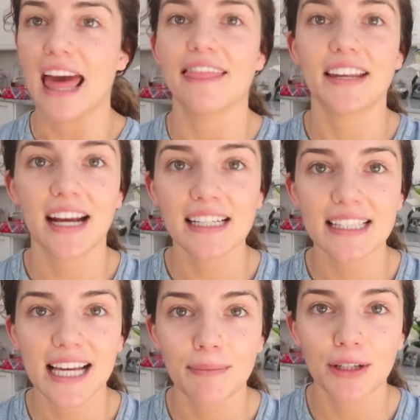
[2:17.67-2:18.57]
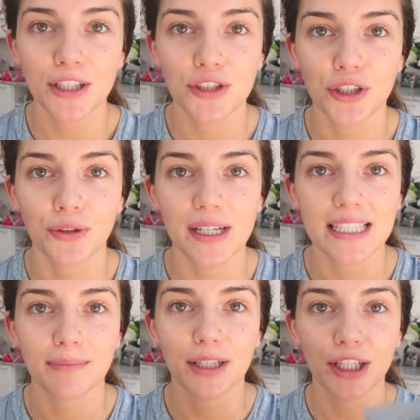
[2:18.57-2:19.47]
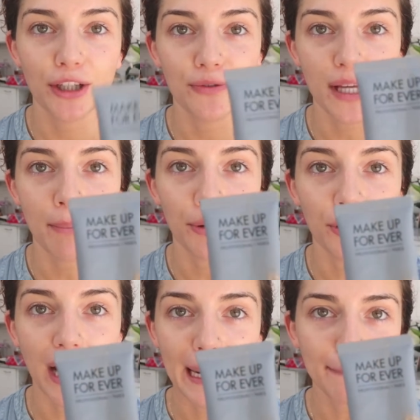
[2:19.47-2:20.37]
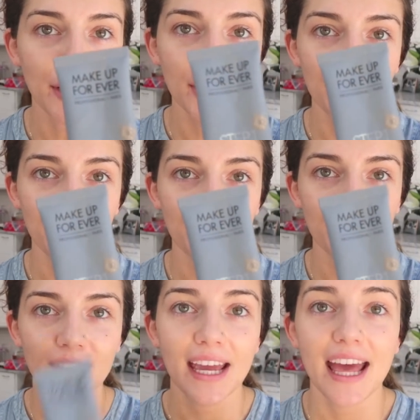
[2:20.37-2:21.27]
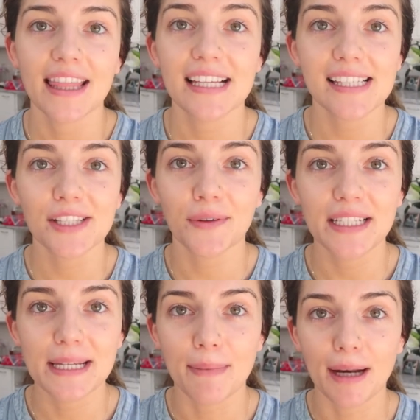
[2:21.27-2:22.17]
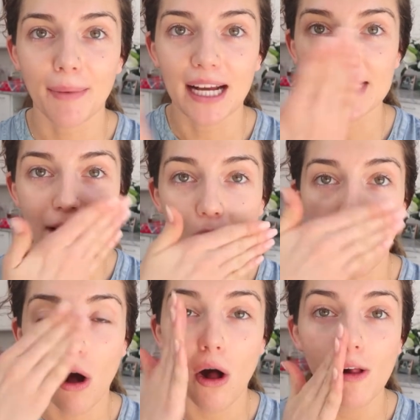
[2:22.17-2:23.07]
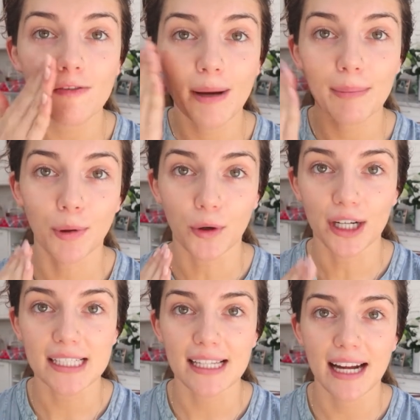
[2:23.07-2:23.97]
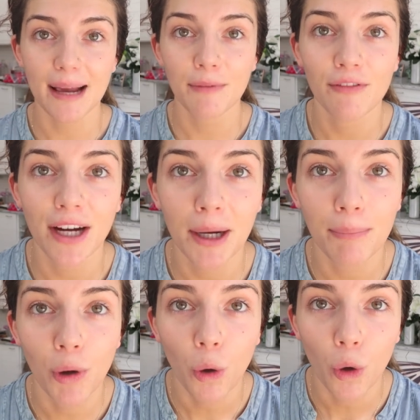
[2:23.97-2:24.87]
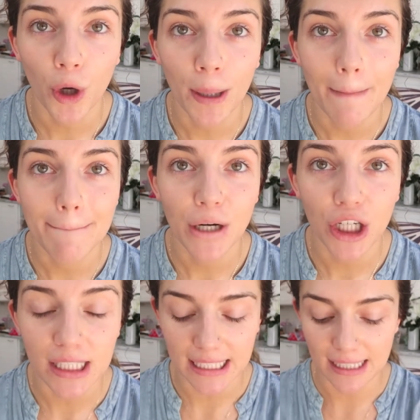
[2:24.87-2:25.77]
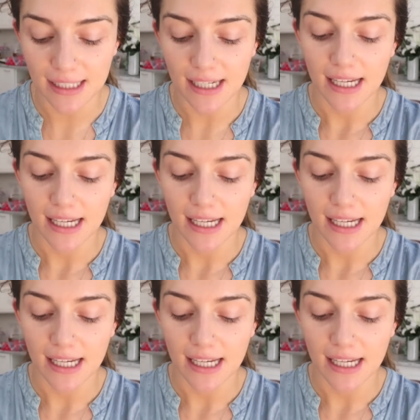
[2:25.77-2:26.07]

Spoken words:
The next thing I'm gonna do is I'm gonna use a primer. This is going to minimize all of my pores, and I'm a very pore person.